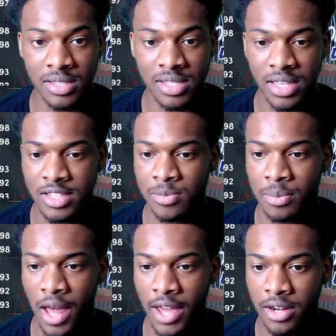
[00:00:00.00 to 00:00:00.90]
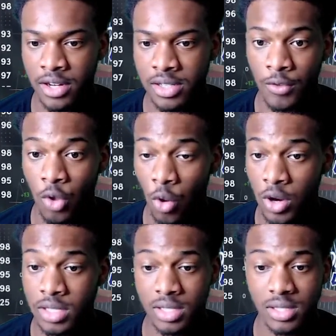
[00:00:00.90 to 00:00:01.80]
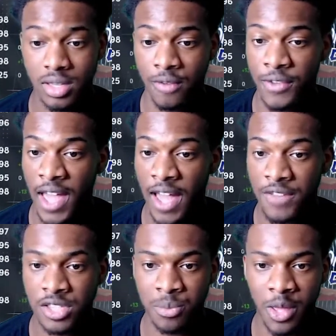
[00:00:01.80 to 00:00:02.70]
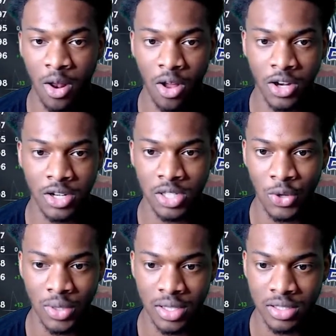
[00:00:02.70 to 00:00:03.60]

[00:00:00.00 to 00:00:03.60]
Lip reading: is blinders. Of course, if you haven't spent all your tokens,